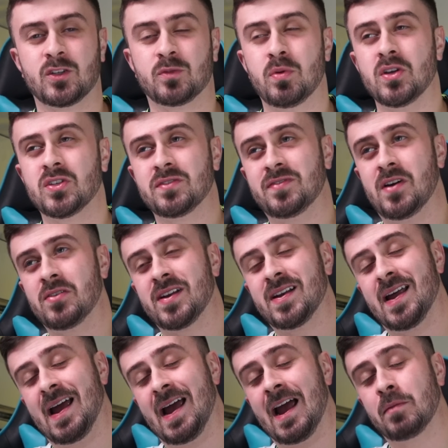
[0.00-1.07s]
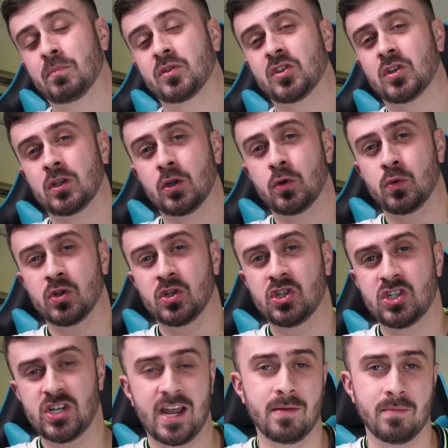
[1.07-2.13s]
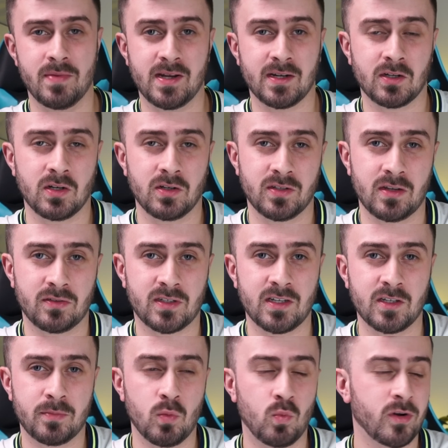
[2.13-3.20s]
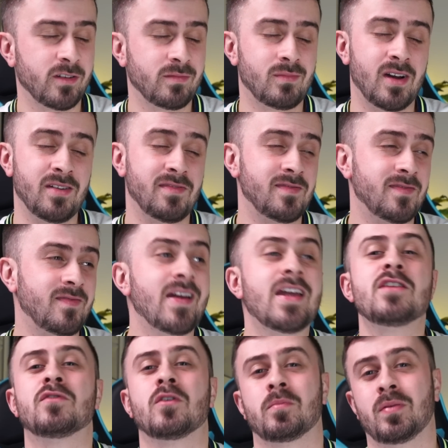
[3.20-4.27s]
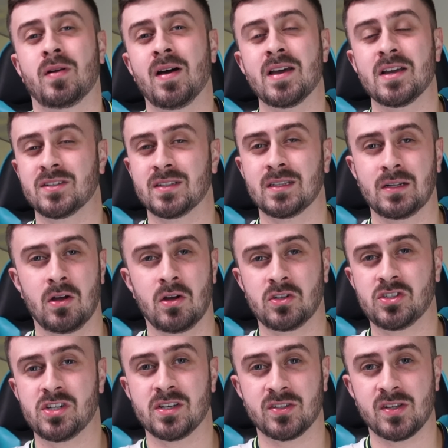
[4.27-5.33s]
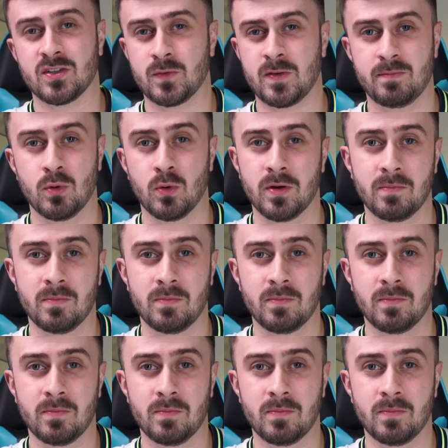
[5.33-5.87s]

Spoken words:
Spurs have found an absolute gem in Kulusevski, and he's been one of my favourite players in the last year since we've bought